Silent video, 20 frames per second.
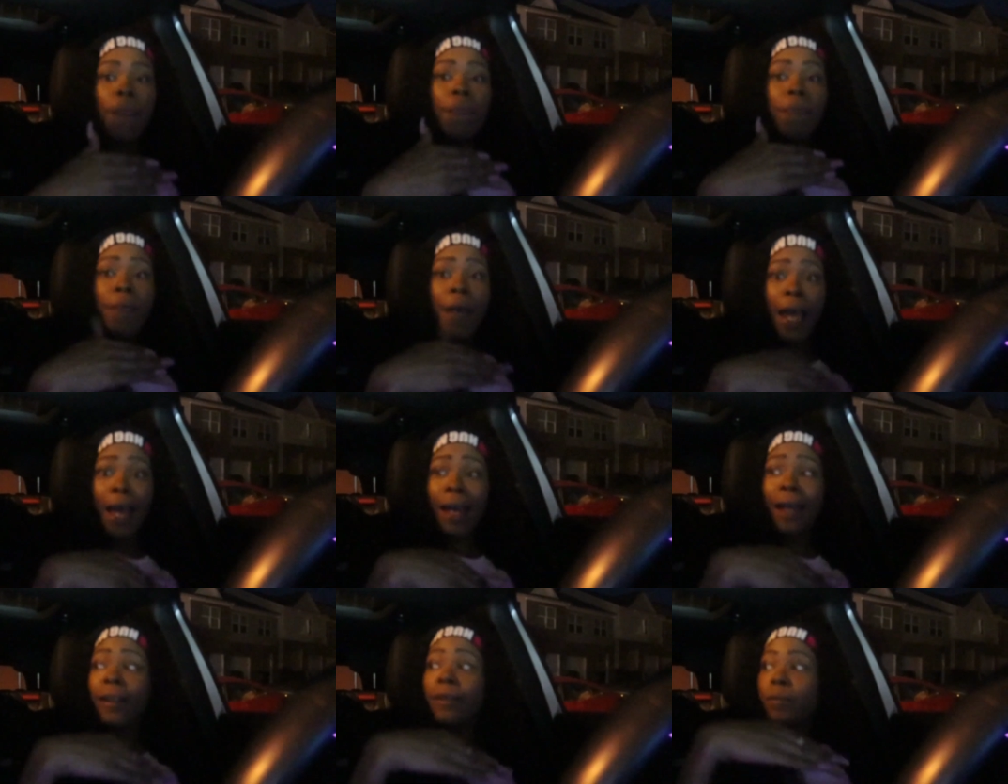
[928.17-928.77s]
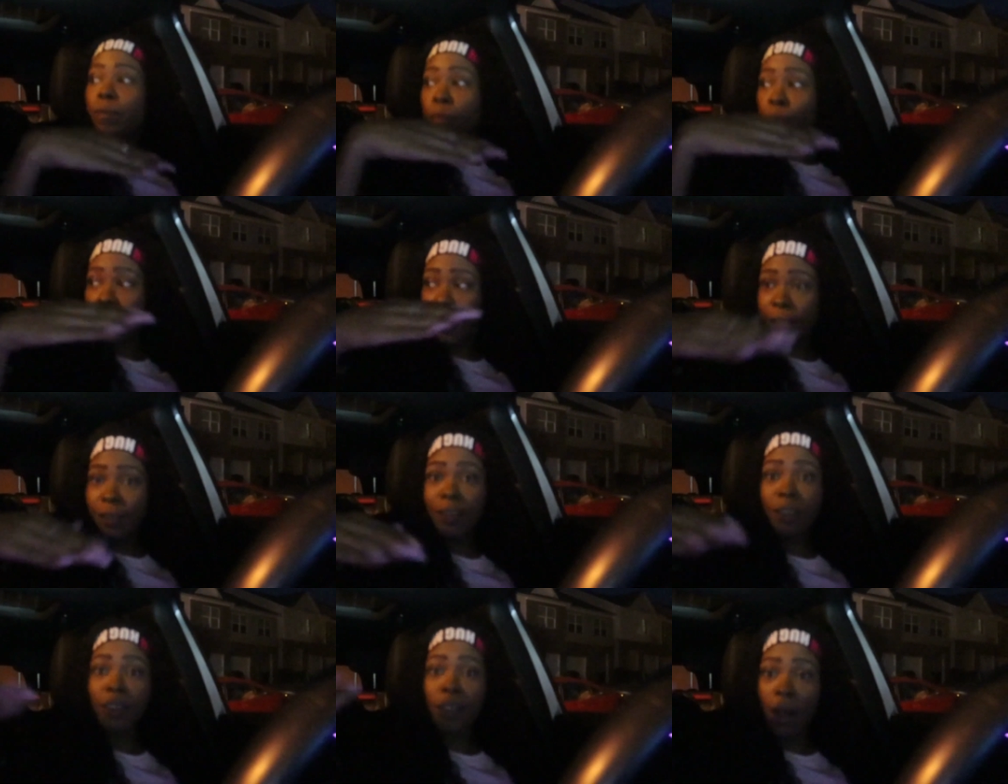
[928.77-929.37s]
that
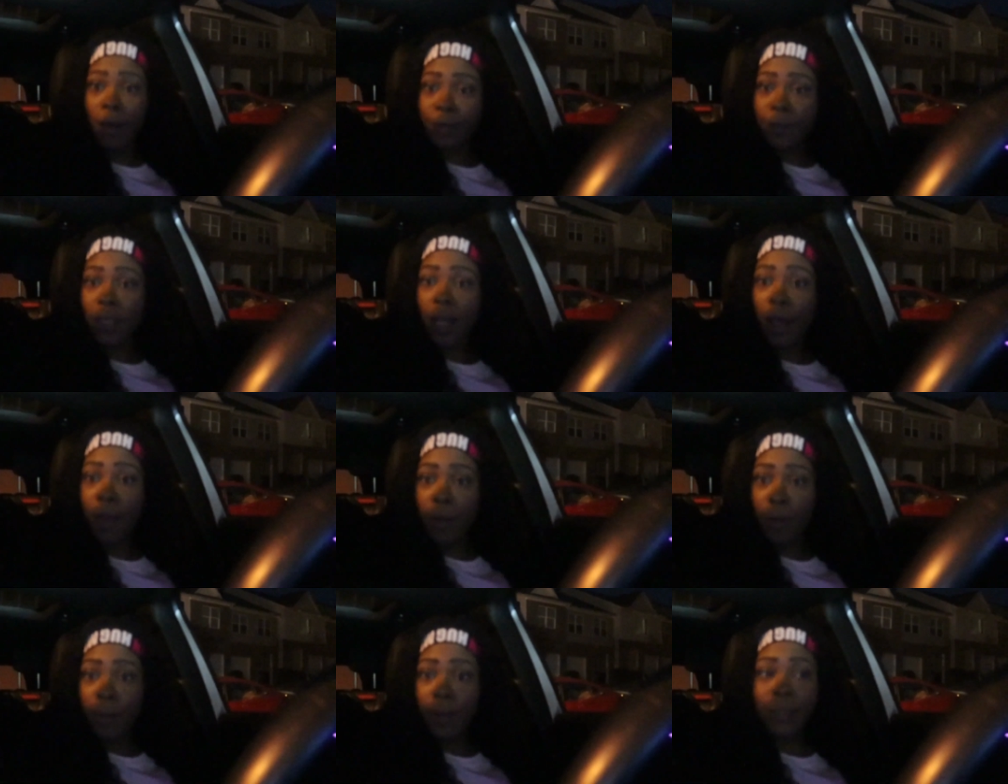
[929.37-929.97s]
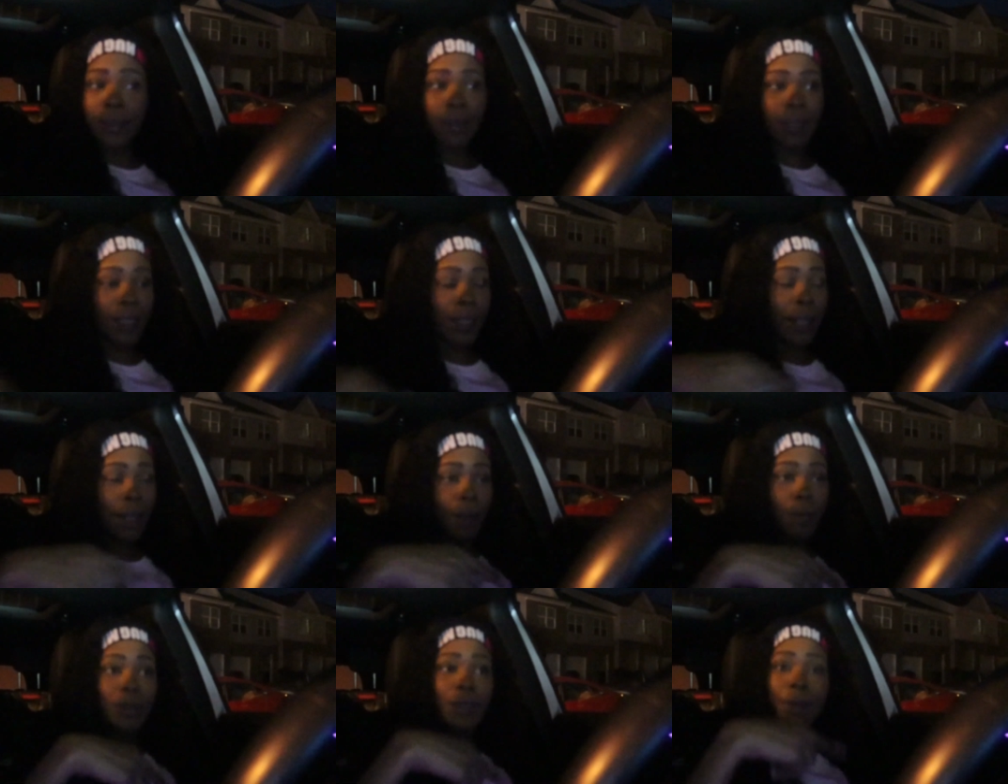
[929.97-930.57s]
branches off to other ones.
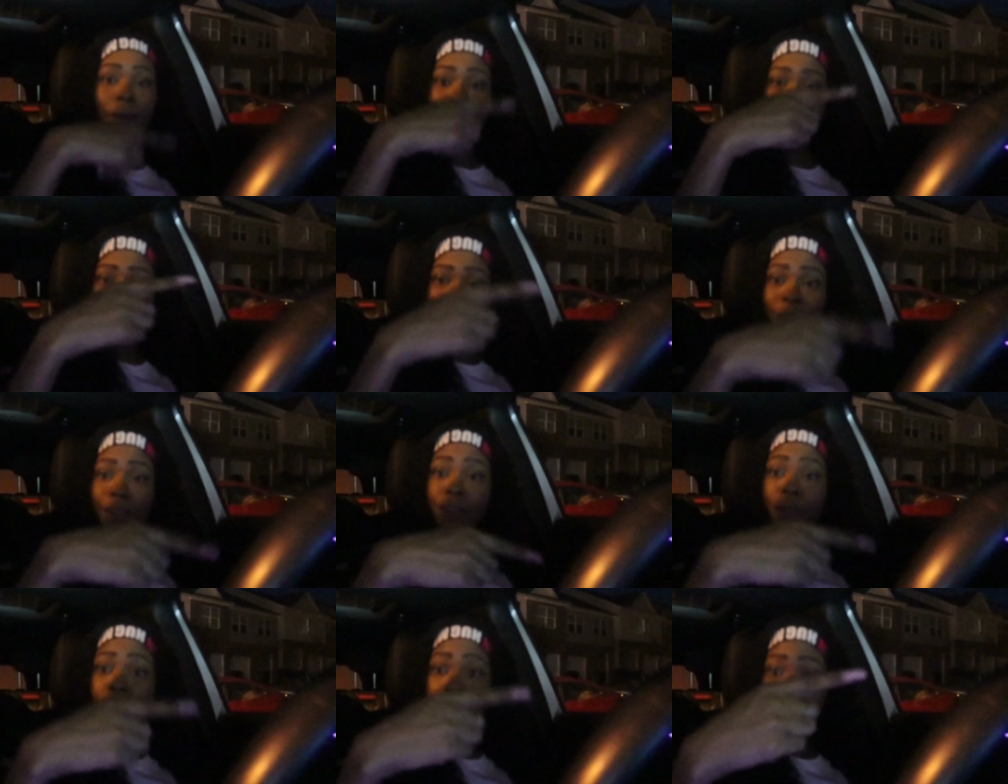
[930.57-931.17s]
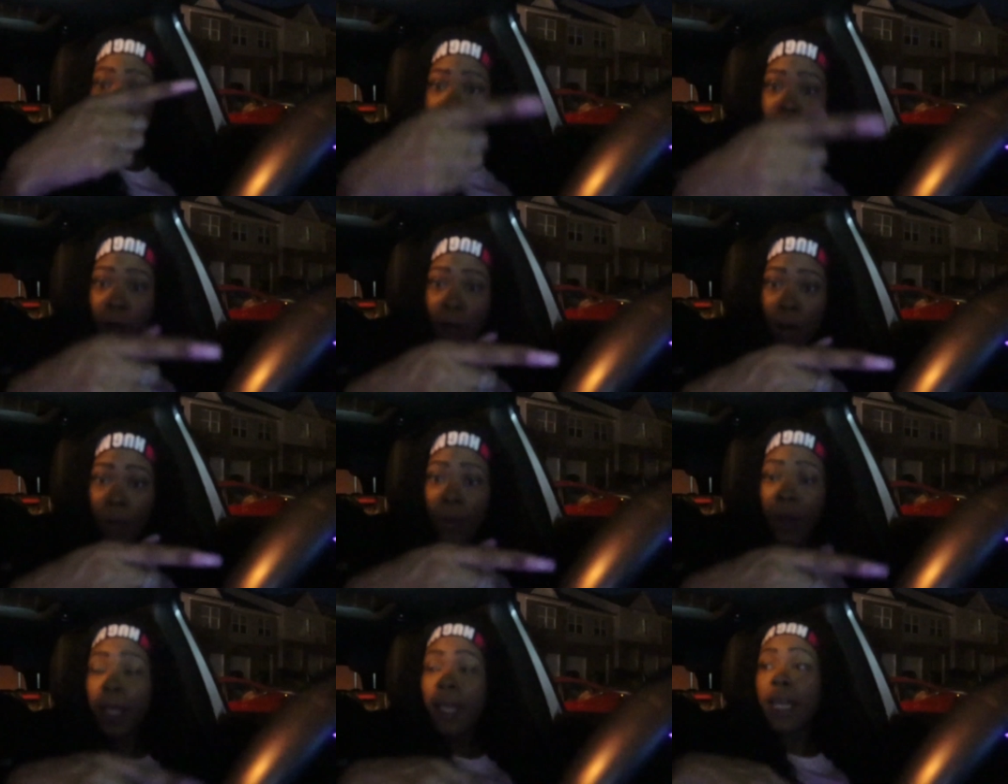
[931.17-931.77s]
It helps my Instagram
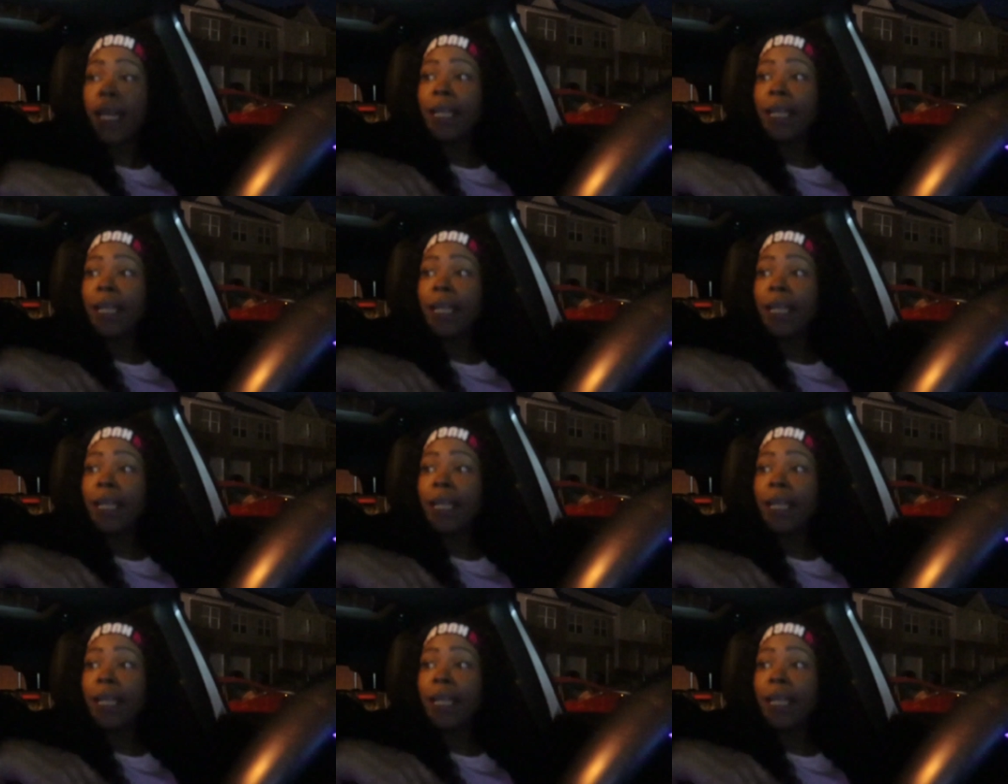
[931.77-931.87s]
grow.